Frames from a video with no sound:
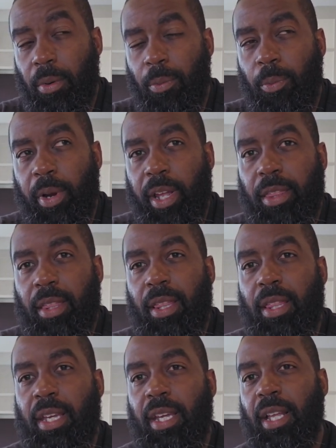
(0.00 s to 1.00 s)
with
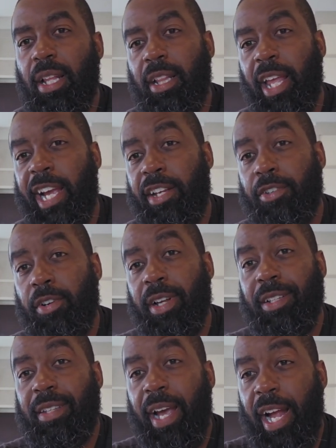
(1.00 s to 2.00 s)
the lanyard
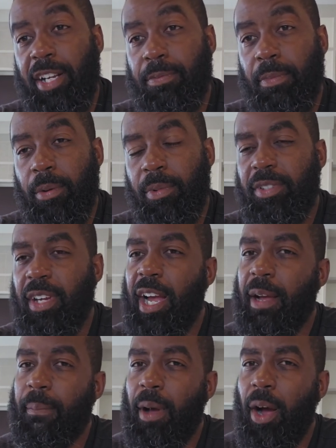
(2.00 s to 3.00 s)
attachment, which
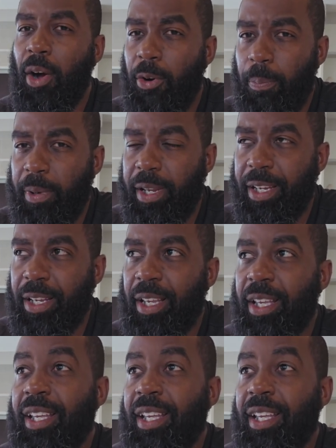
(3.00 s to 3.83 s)
I'm hoping